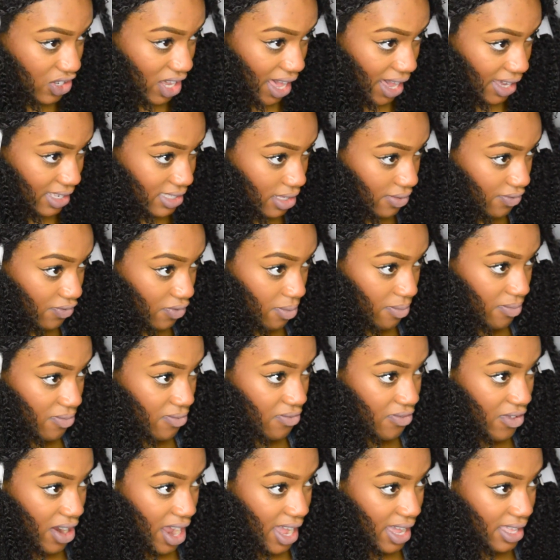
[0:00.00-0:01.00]
accent from
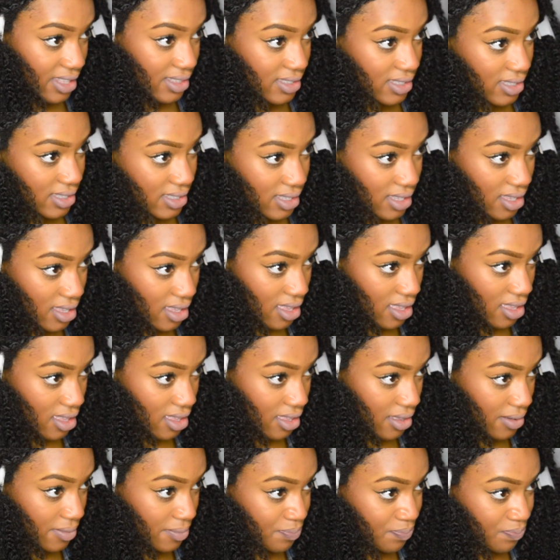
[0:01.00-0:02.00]
France,
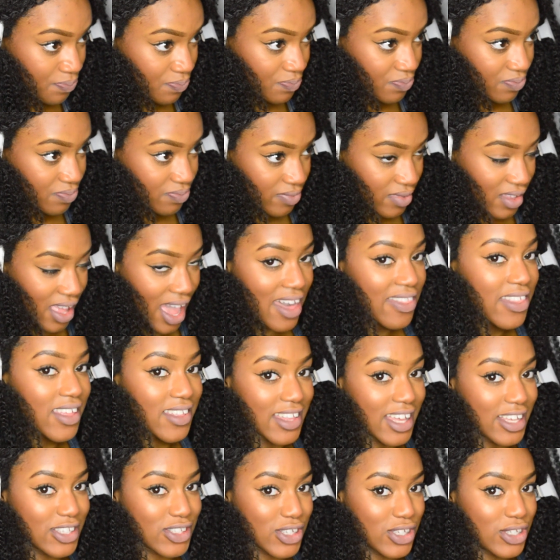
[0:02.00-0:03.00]
I think
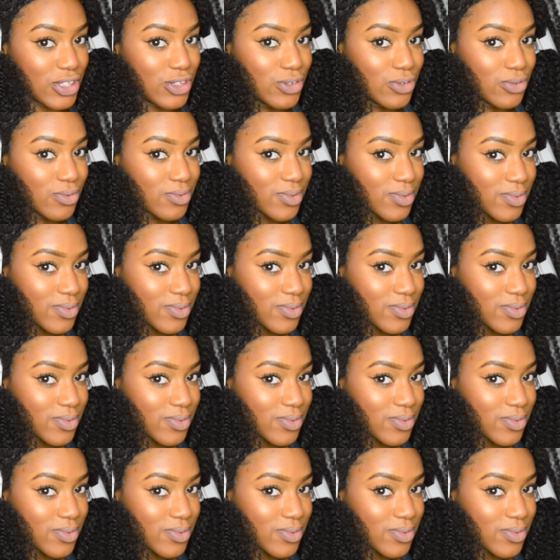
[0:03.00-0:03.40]
that's cute.